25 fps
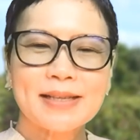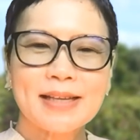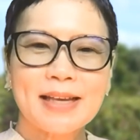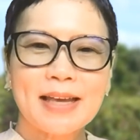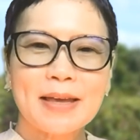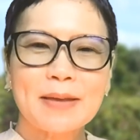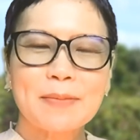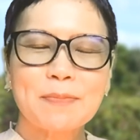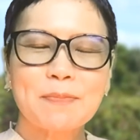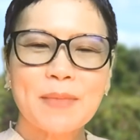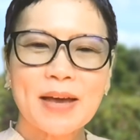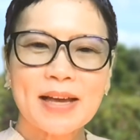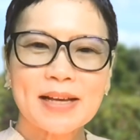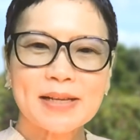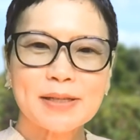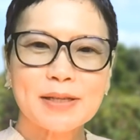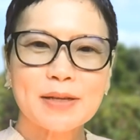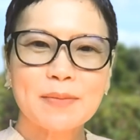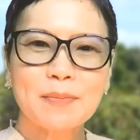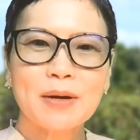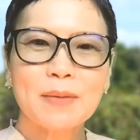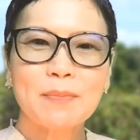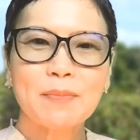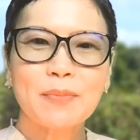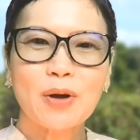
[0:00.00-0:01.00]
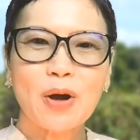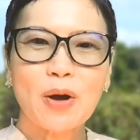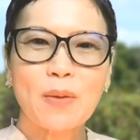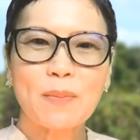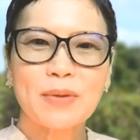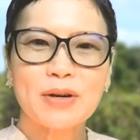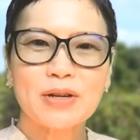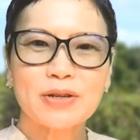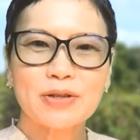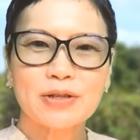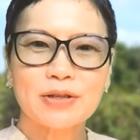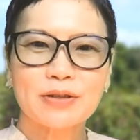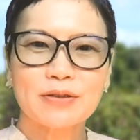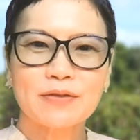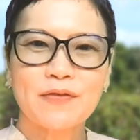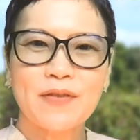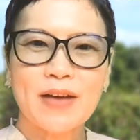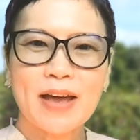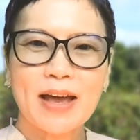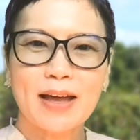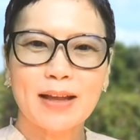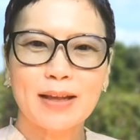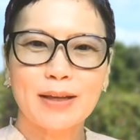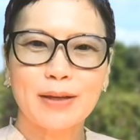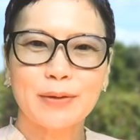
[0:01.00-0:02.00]
gain maximum commercial
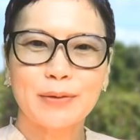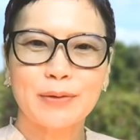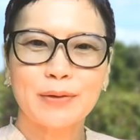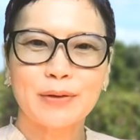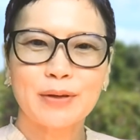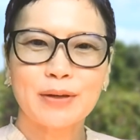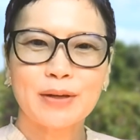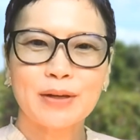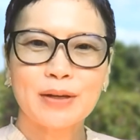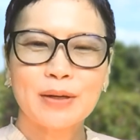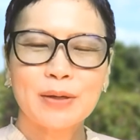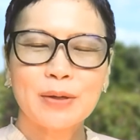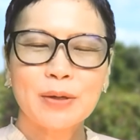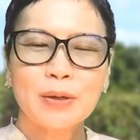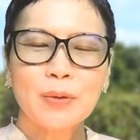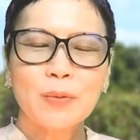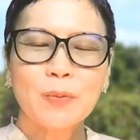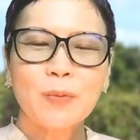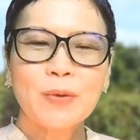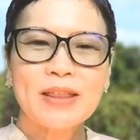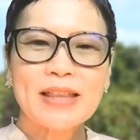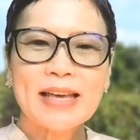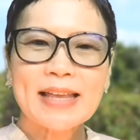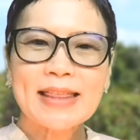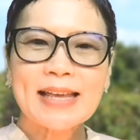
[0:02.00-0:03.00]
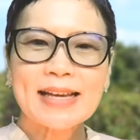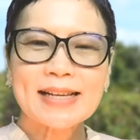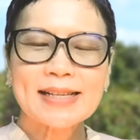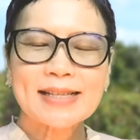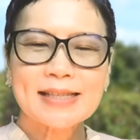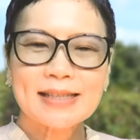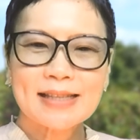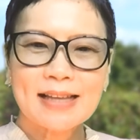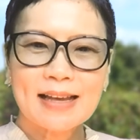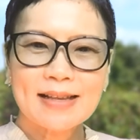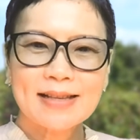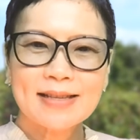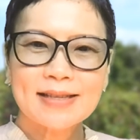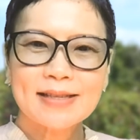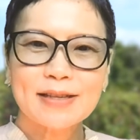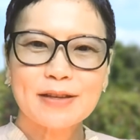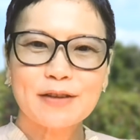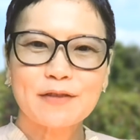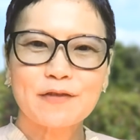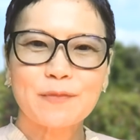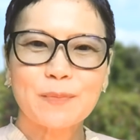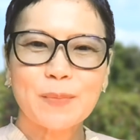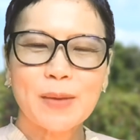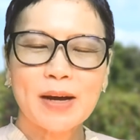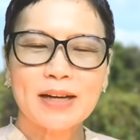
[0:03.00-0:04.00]
value with an
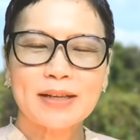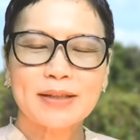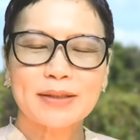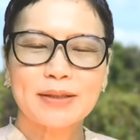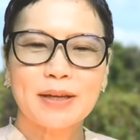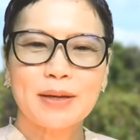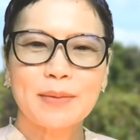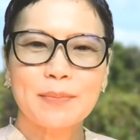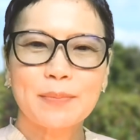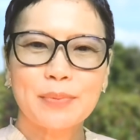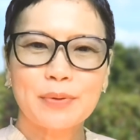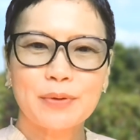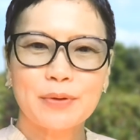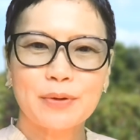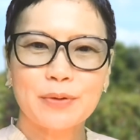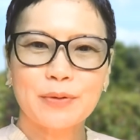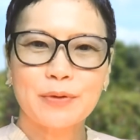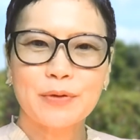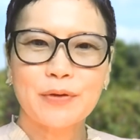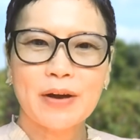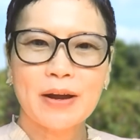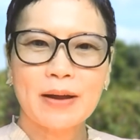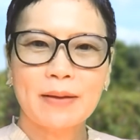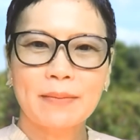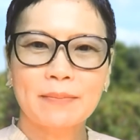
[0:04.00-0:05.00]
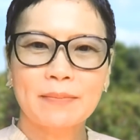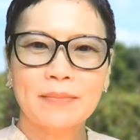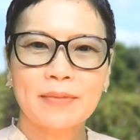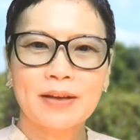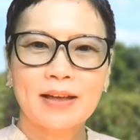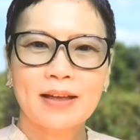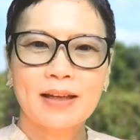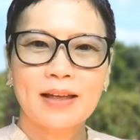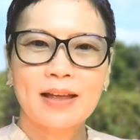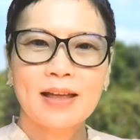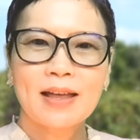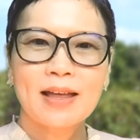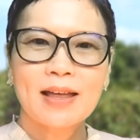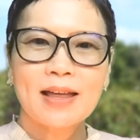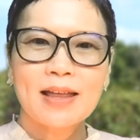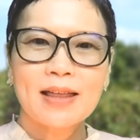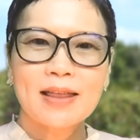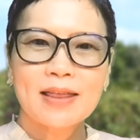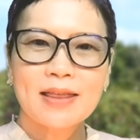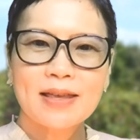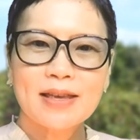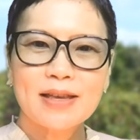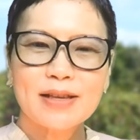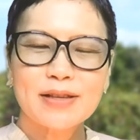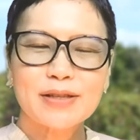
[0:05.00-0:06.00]
extensive marketing program.
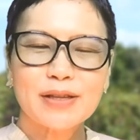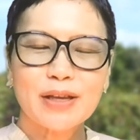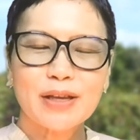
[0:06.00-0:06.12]
This